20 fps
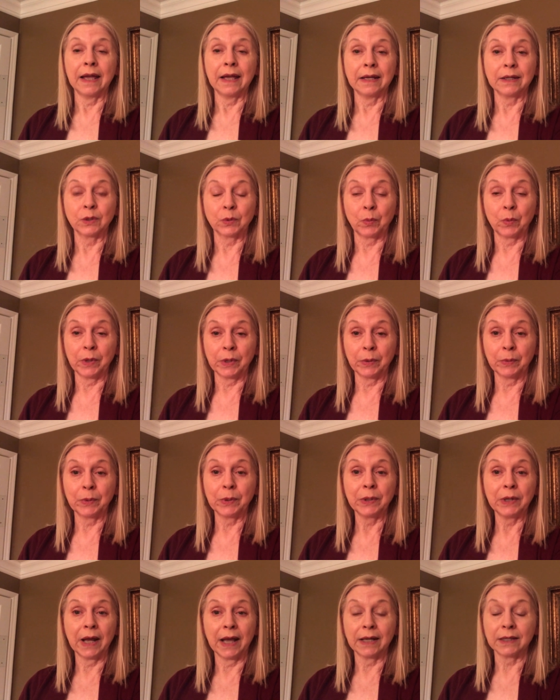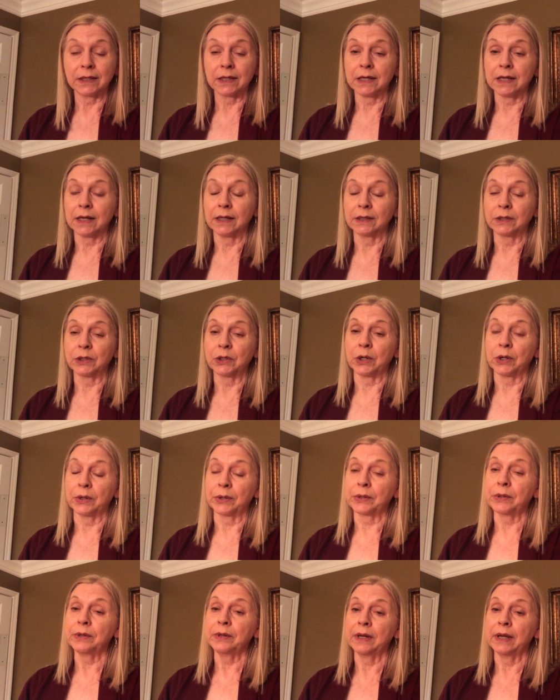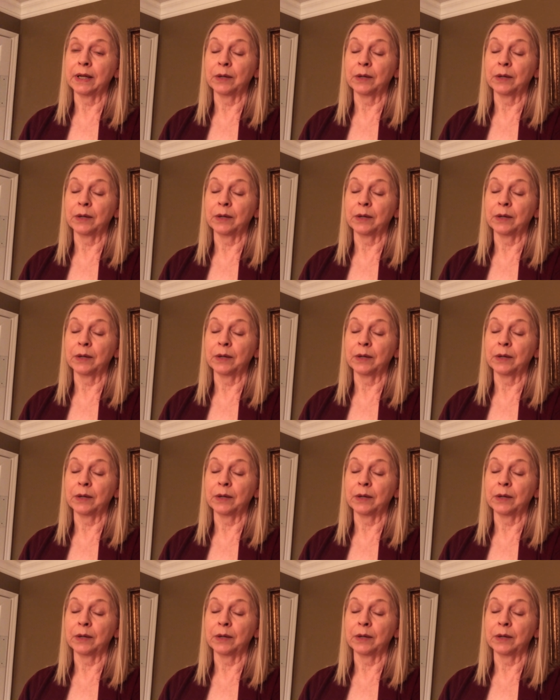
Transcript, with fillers: is a widower and has a young daughter,